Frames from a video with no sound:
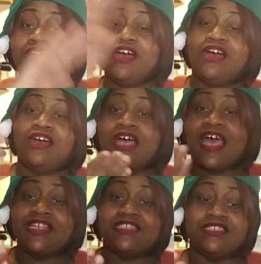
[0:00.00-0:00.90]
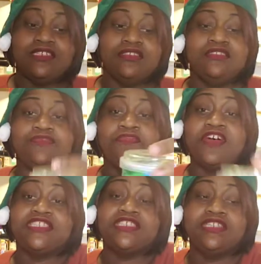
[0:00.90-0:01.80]
icing
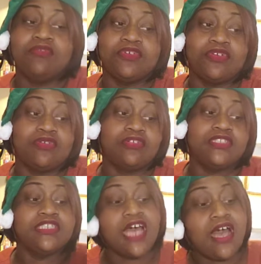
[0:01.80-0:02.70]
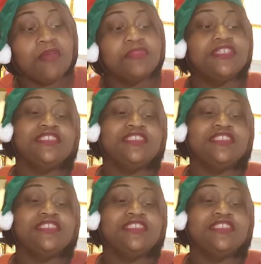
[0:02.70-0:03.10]
frosting that will go on top.